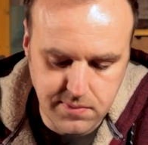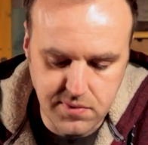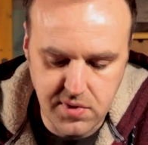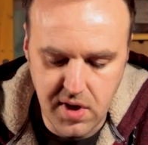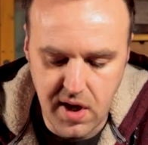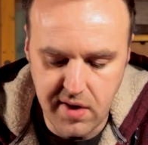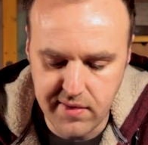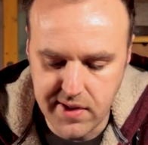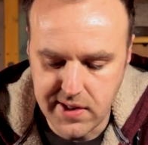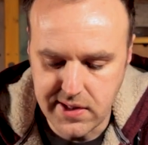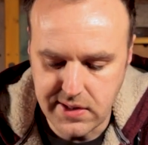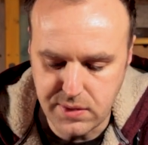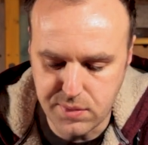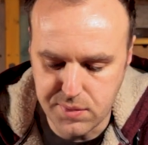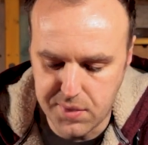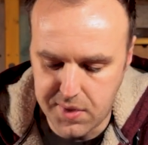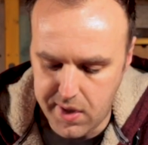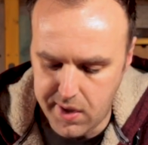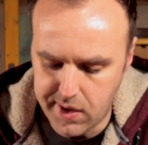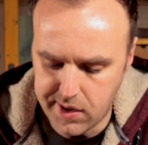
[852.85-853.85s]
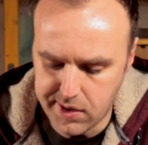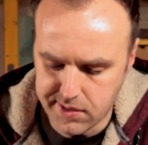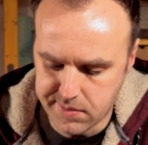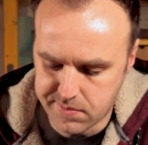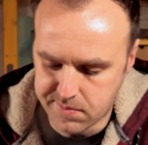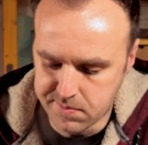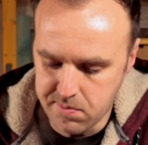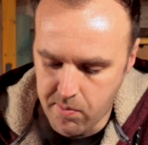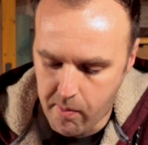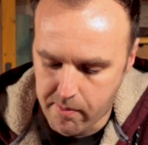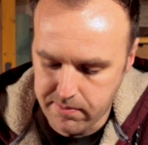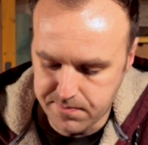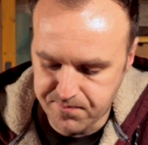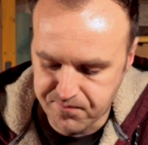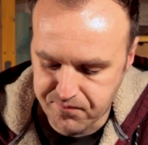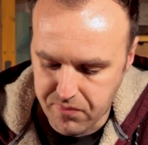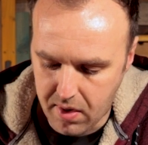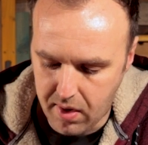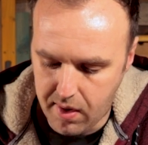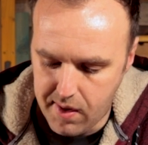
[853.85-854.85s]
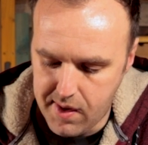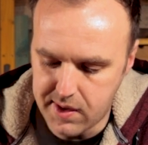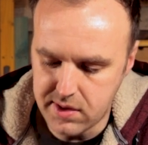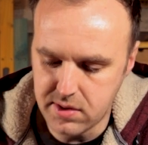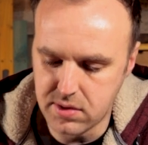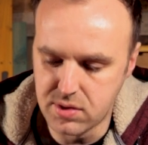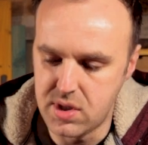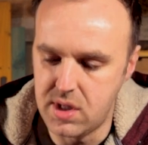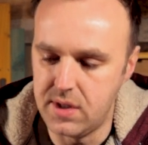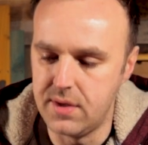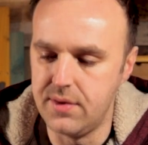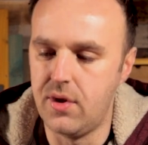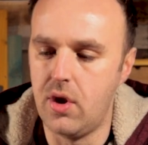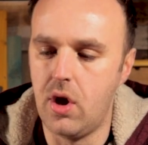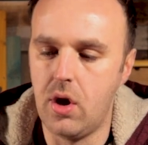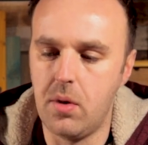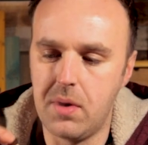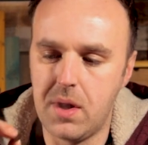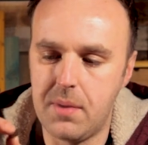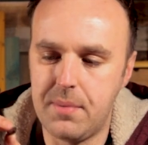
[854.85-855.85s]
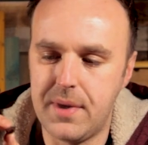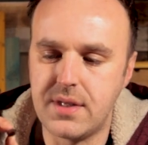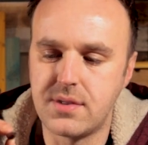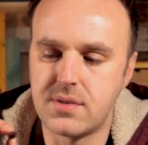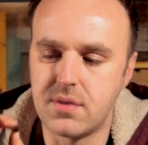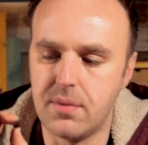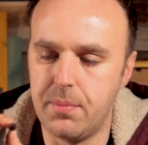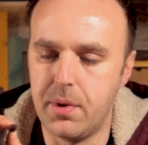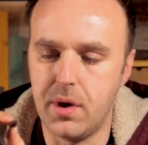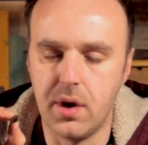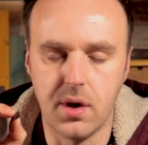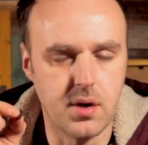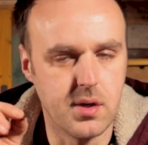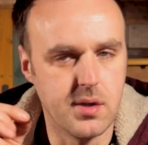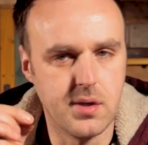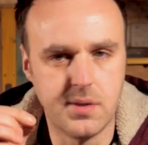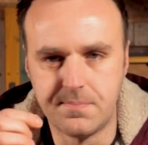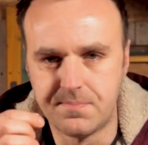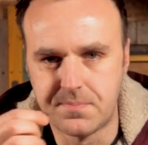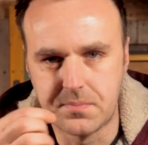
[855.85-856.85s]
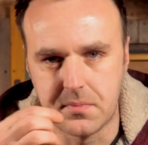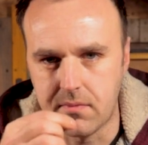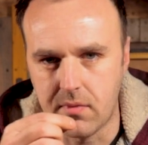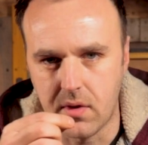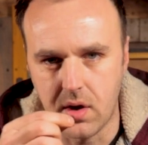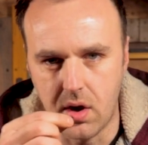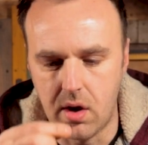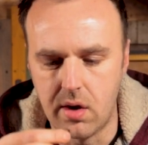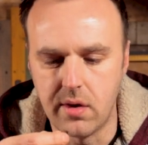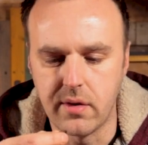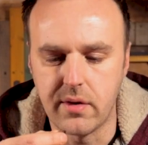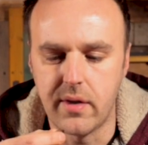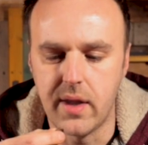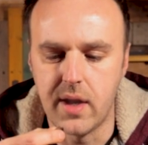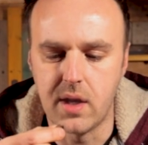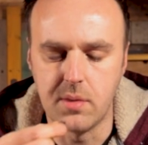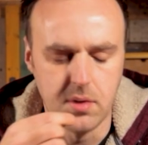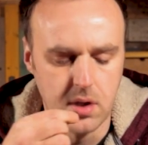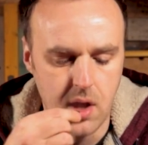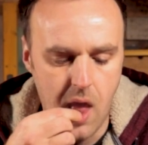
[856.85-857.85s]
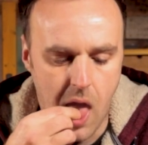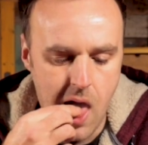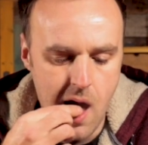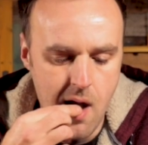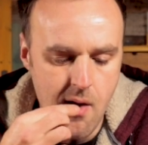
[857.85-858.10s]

definitely this one here. Those little knobbly bits of burger are incredible.